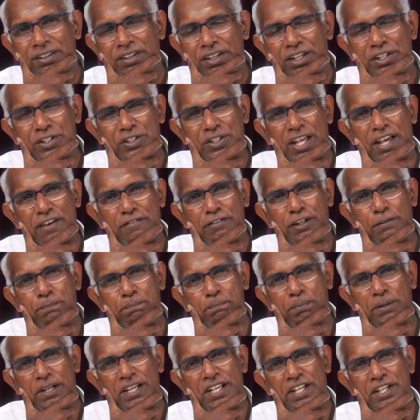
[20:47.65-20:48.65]
Is heaven
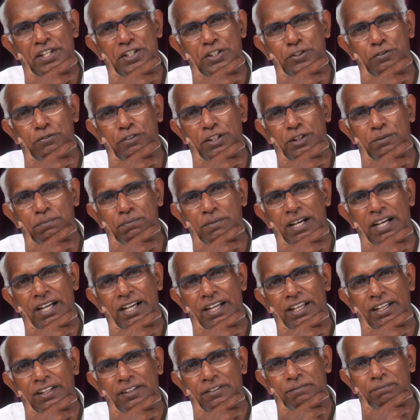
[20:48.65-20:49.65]
pleased with
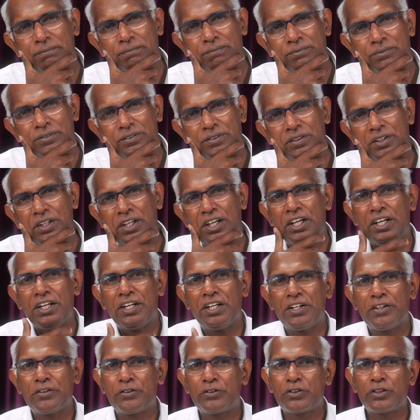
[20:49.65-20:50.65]
my
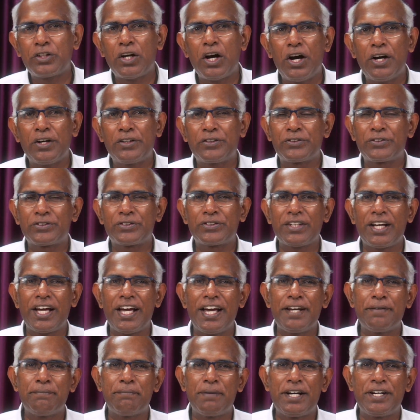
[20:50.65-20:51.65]
inner thoughts
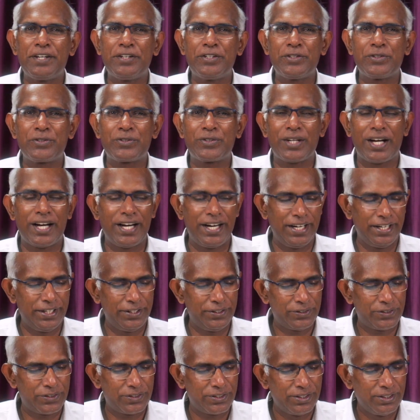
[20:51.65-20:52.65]
and my
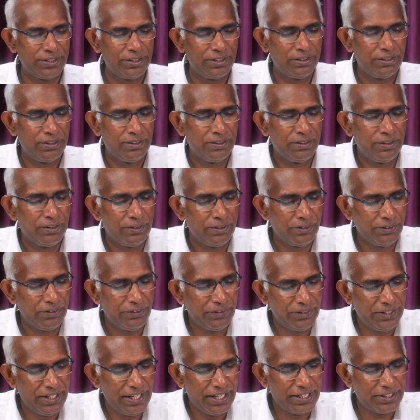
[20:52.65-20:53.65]
desires.
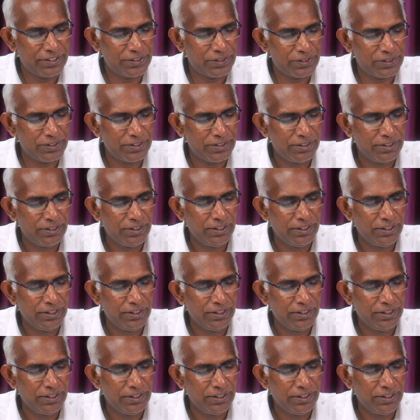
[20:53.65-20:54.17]
Next,